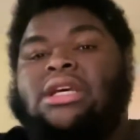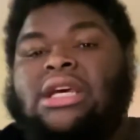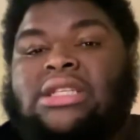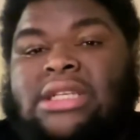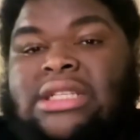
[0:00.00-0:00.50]

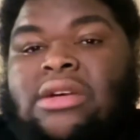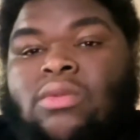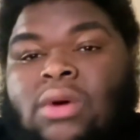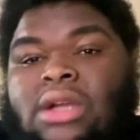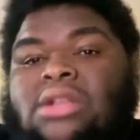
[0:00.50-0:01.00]
His
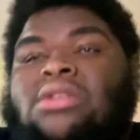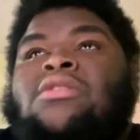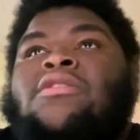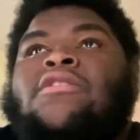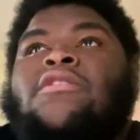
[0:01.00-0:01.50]
season 1
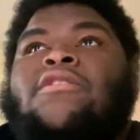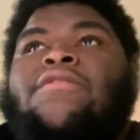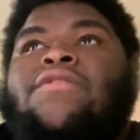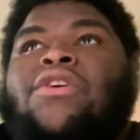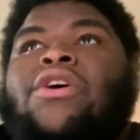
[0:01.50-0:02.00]

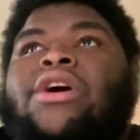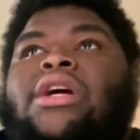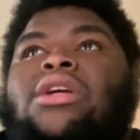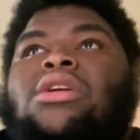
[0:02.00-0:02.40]
for,